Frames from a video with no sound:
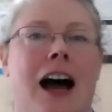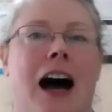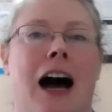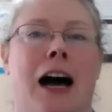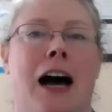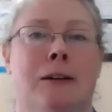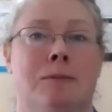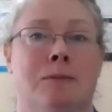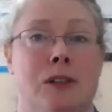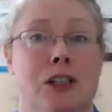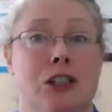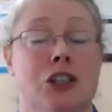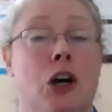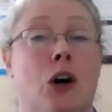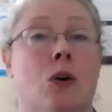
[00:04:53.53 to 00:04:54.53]
Um,
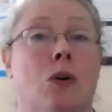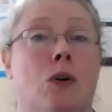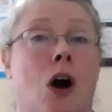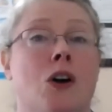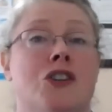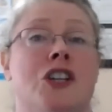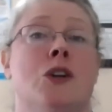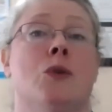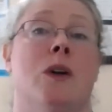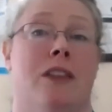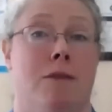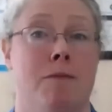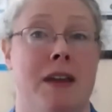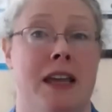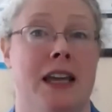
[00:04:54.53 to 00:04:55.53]
so coaching with
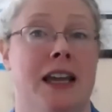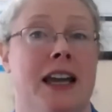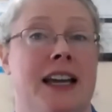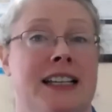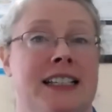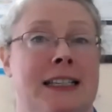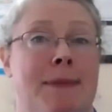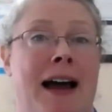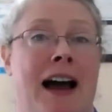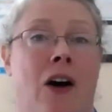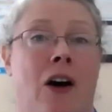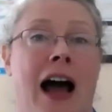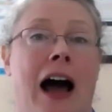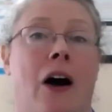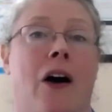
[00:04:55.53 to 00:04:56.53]
me is
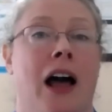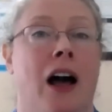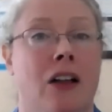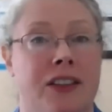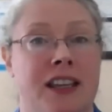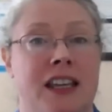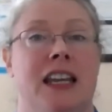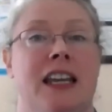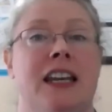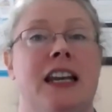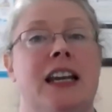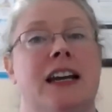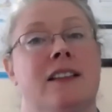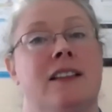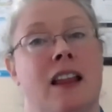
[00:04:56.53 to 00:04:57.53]
about how healthy
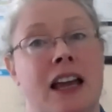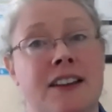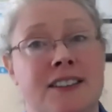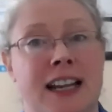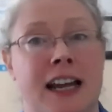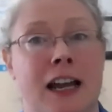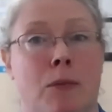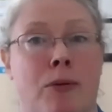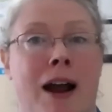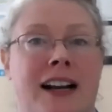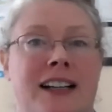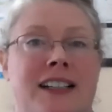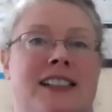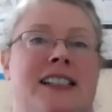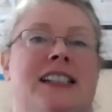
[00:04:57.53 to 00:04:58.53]
eating and lifestyle
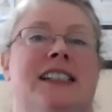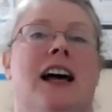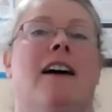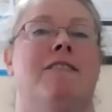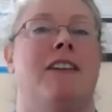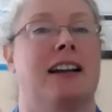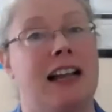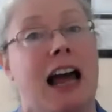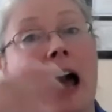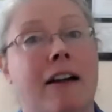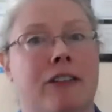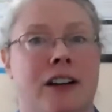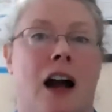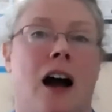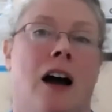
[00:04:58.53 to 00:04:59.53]
practices affect
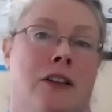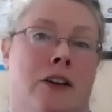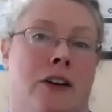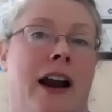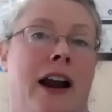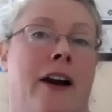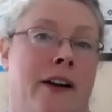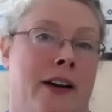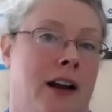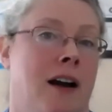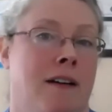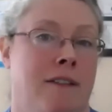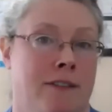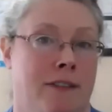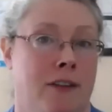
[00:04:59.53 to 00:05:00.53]
every other area
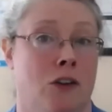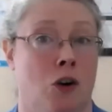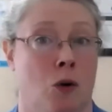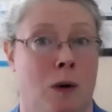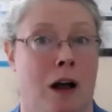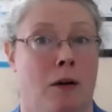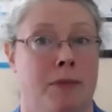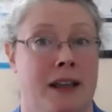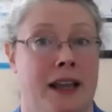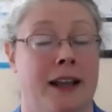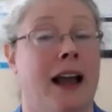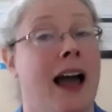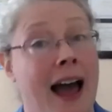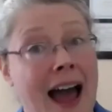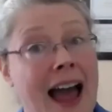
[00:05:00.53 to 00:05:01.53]
of your well-being
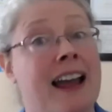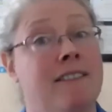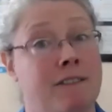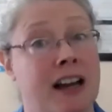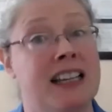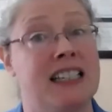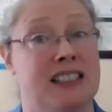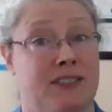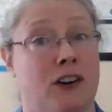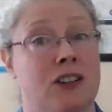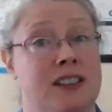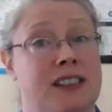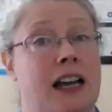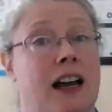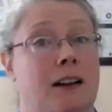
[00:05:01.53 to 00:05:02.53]
and vice
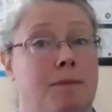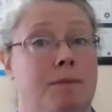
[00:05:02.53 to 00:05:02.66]
versa.